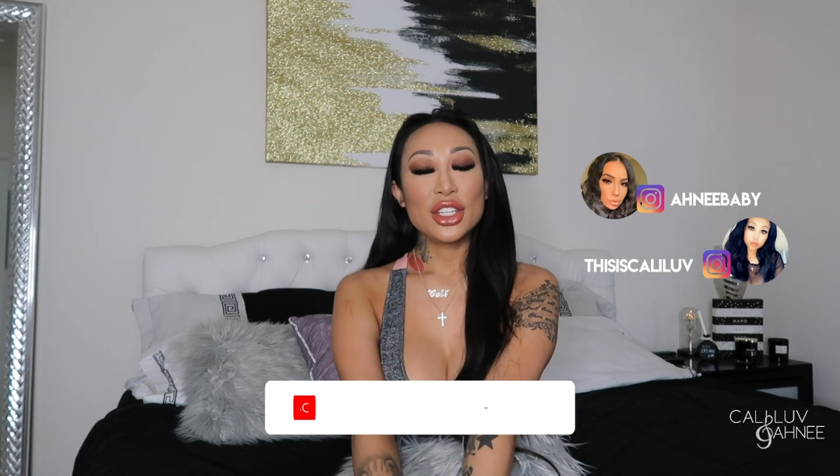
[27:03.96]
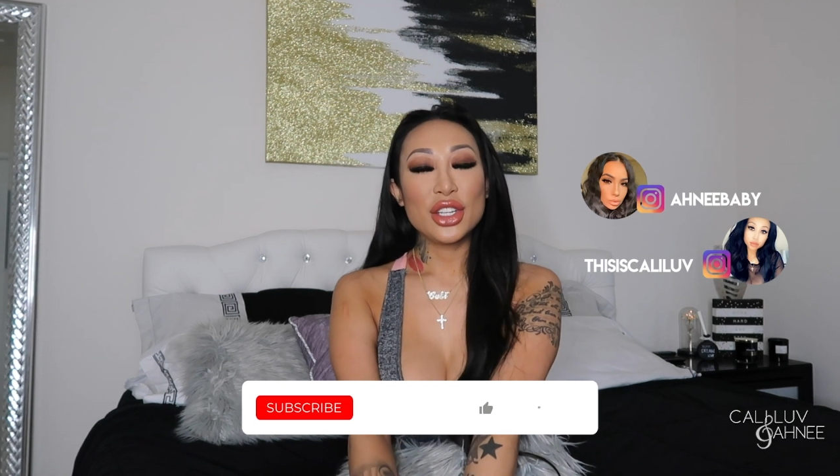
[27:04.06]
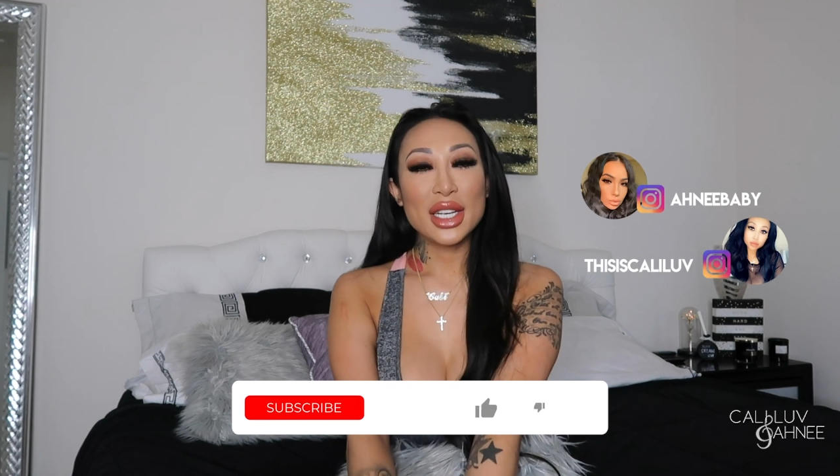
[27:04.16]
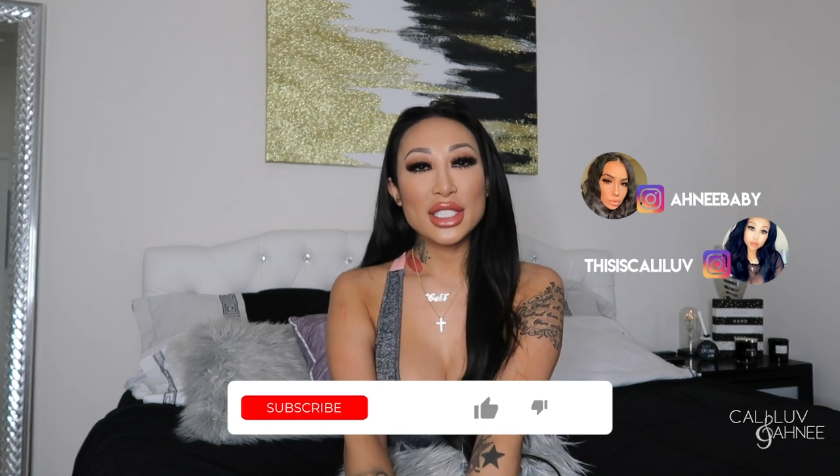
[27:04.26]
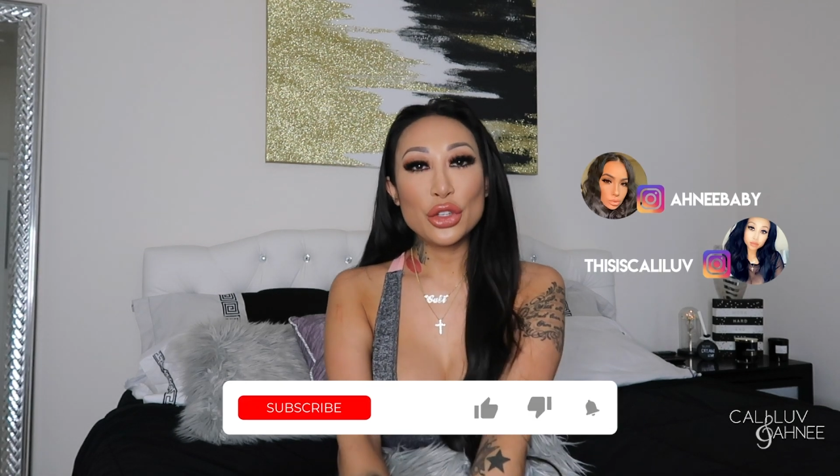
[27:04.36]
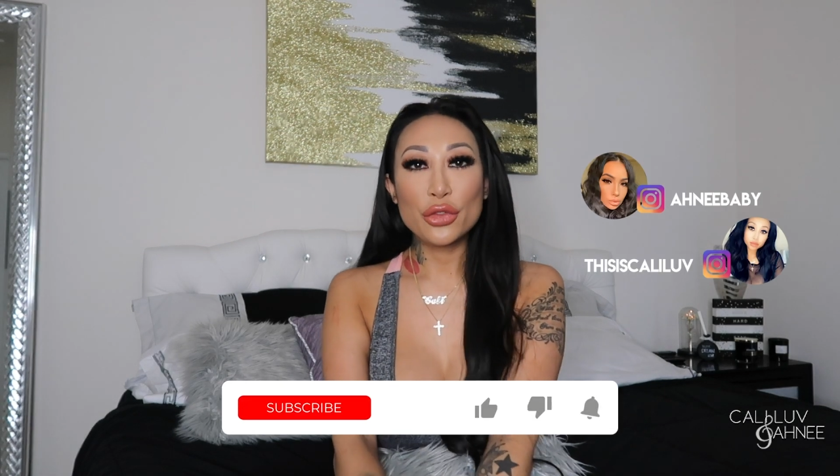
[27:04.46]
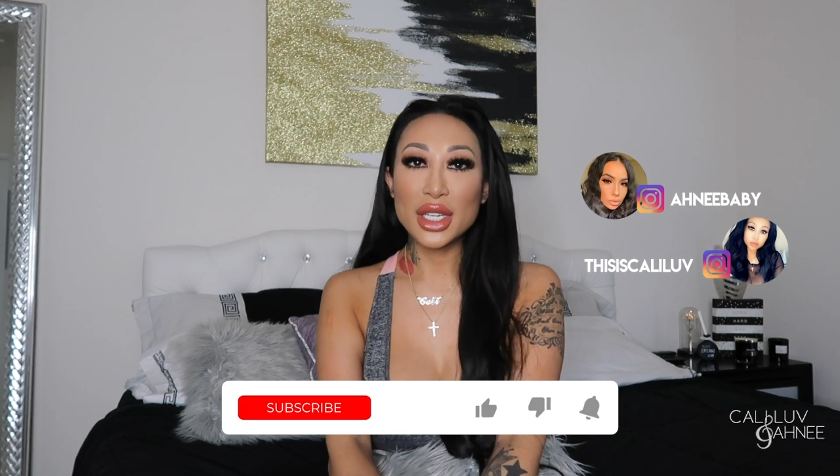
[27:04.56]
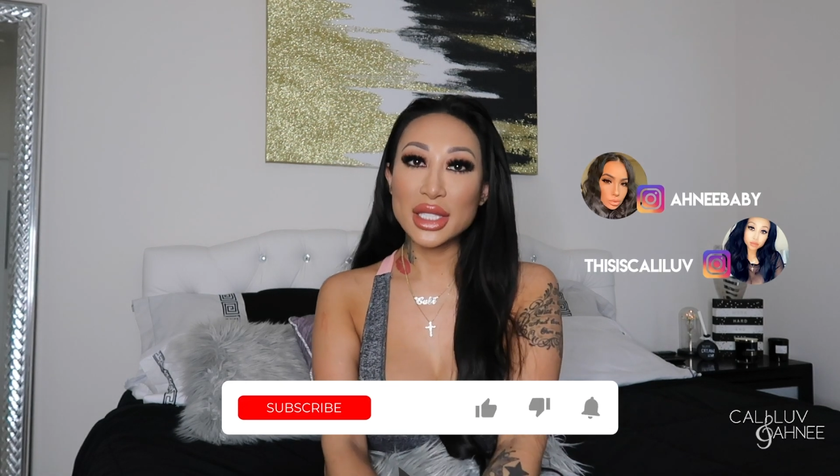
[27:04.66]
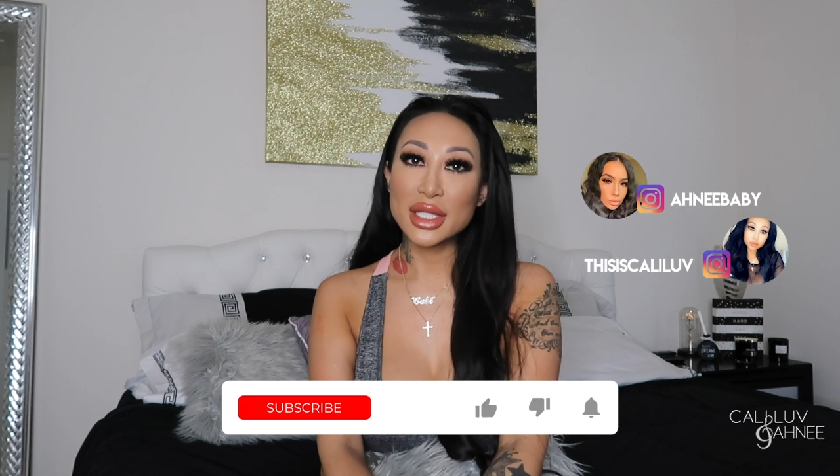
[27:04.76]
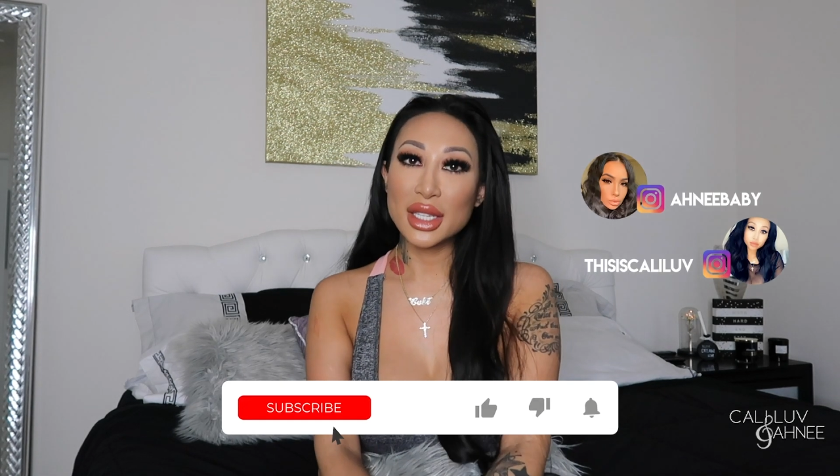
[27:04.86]
you guys, don't
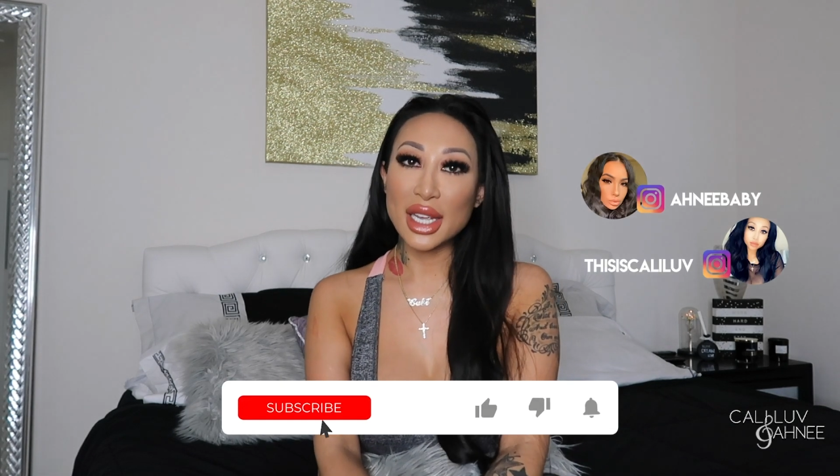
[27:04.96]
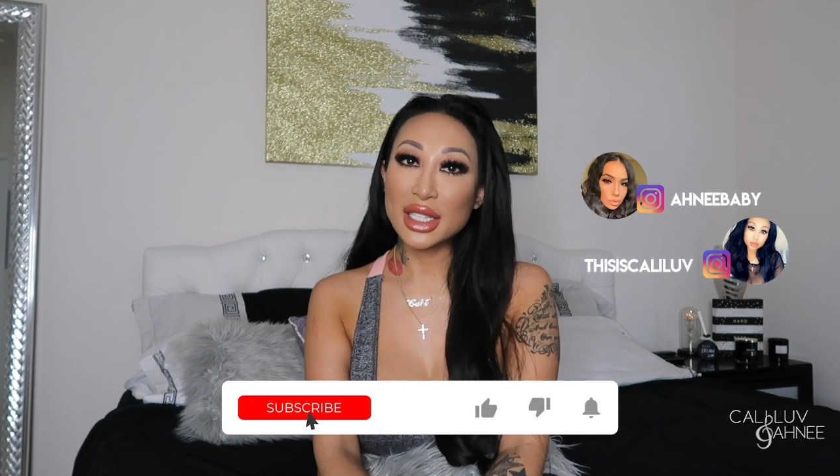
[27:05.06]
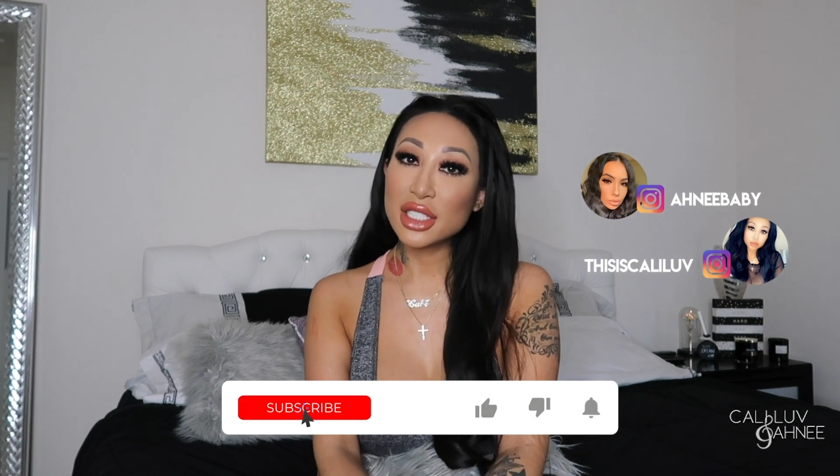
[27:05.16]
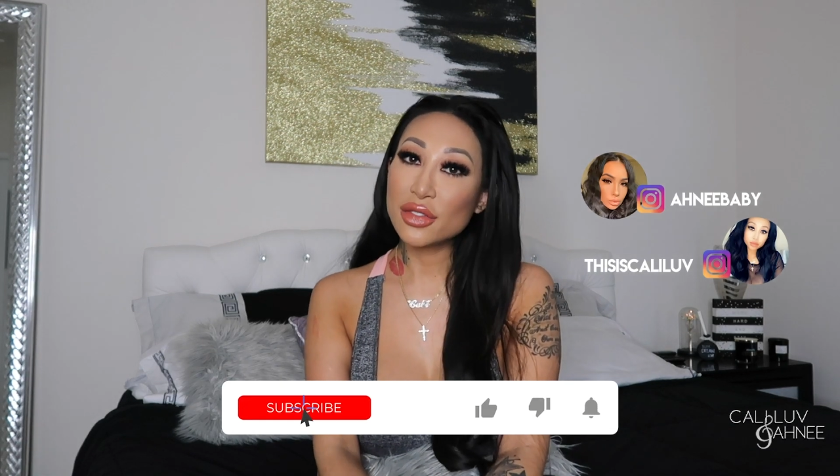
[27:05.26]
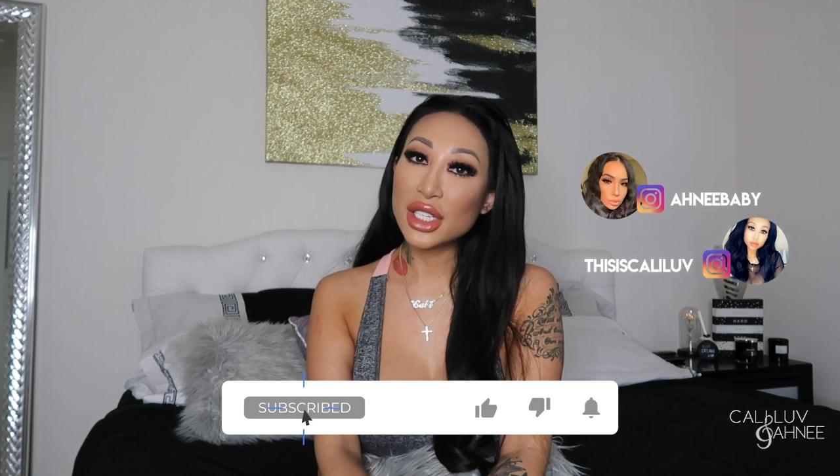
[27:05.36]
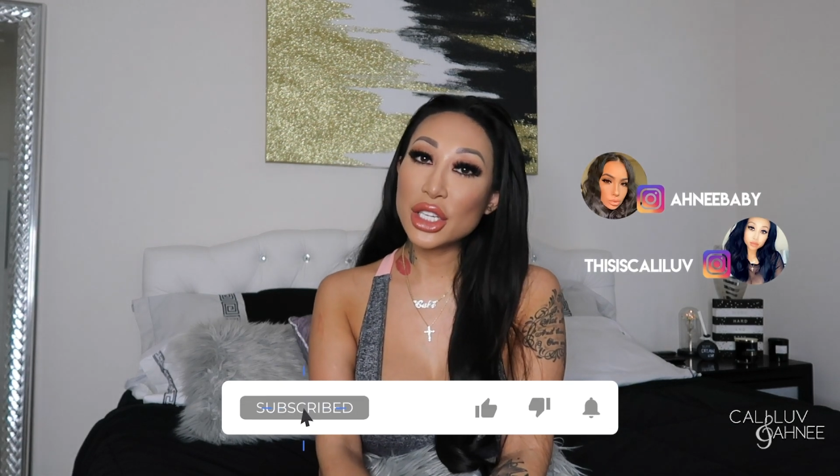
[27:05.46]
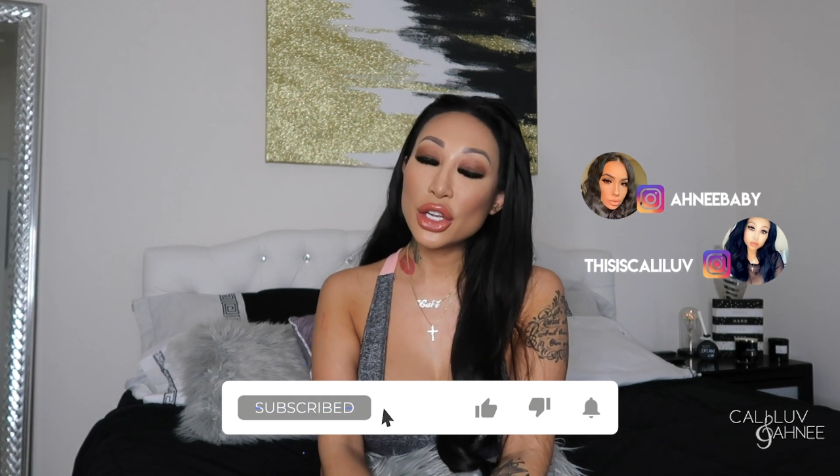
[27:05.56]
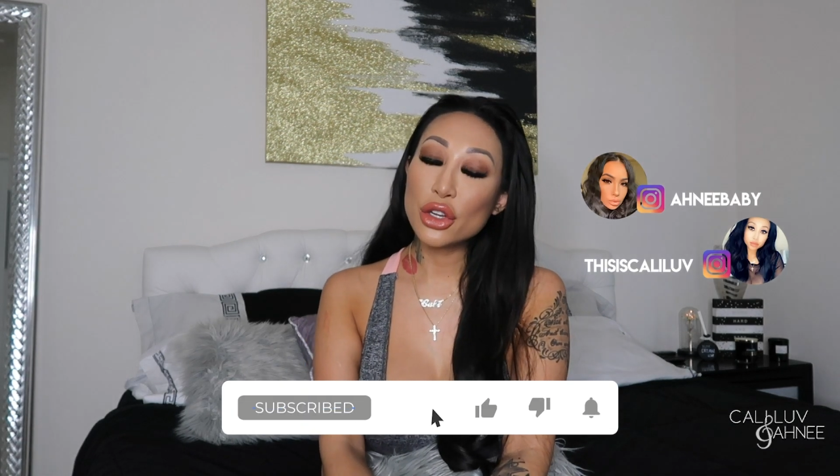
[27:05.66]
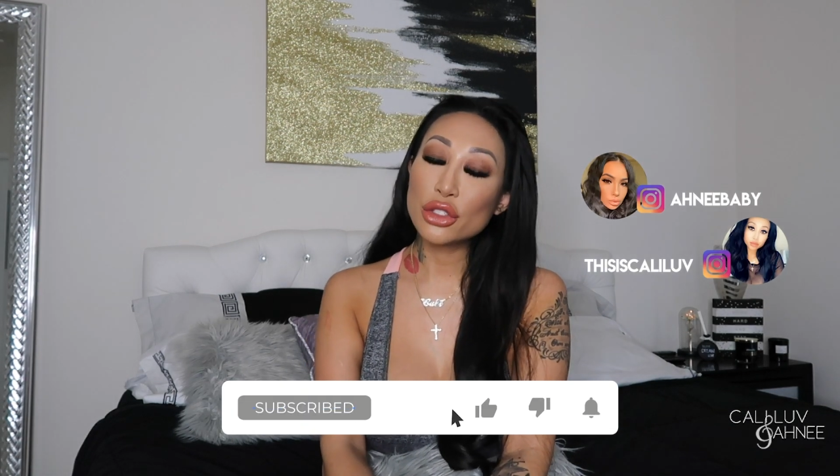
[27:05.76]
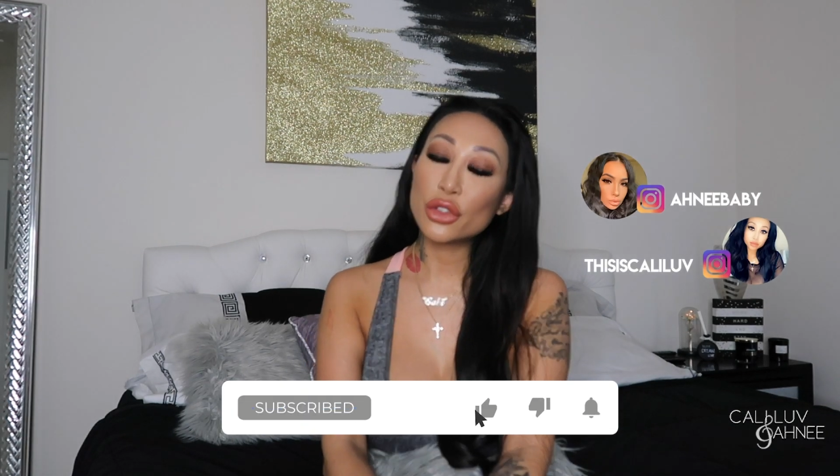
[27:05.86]
forget to like this video,